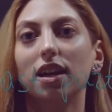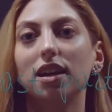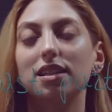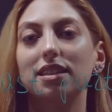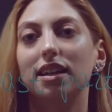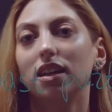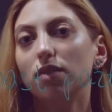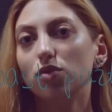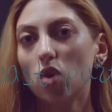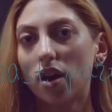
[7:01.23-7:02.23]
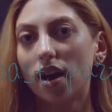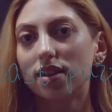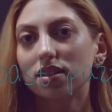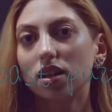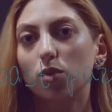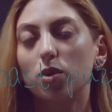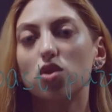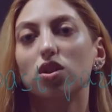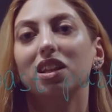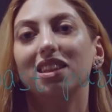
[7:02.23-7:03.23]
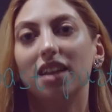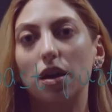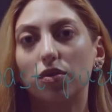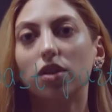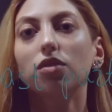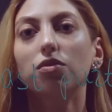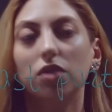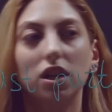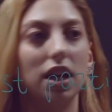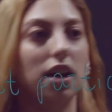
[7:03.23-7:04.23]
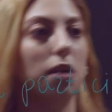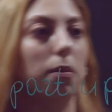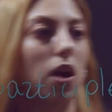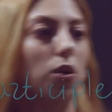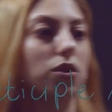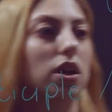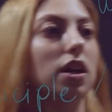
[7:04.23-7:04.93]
is that if you are asking question, never forget about